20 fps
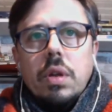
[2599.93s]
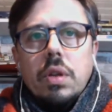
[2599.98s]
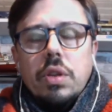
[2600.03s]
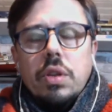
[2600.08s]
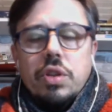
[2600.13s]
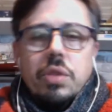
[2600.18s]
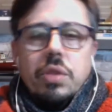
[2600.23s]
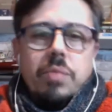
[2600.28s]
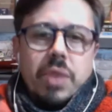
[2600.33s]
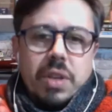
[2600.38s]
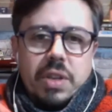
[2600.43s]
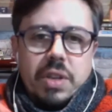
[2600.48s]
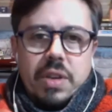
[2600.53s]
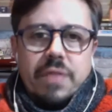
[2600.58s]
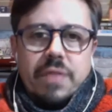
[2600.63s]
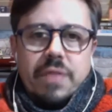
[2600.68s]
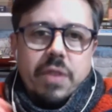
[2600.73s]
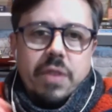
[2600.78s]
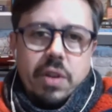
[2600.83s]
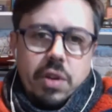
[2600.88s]
there should be
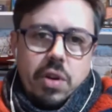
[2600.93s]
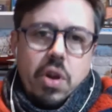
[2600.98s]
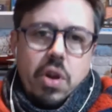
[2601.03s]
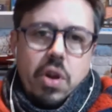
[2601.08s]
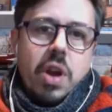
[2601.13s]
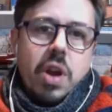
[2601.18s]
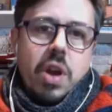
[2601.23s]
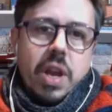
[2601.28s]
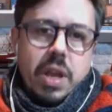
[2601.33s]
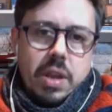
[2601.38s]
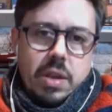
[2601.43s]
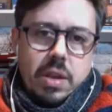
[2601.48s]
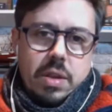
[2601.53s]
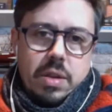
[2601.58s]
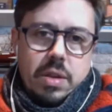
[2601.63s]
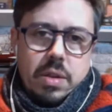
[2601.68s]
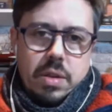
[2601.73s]
different learning.